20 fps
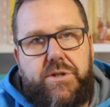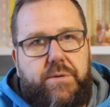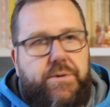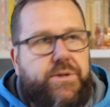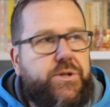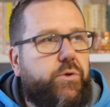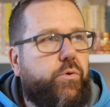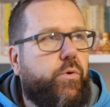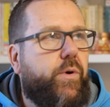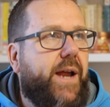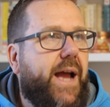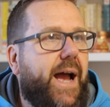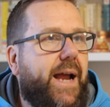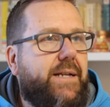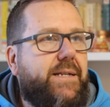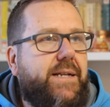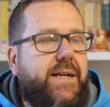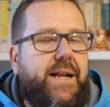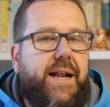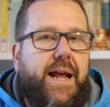So he's
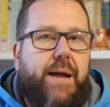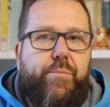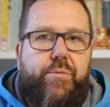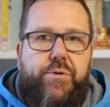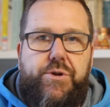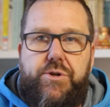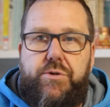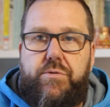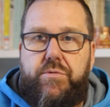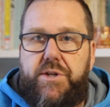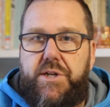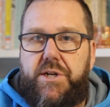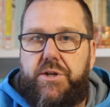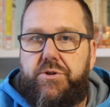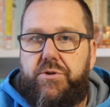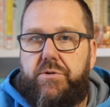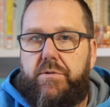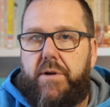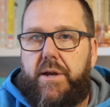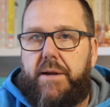creating an Aboriginal
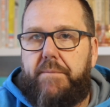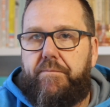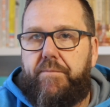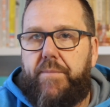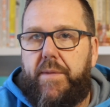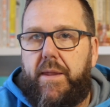dictionary.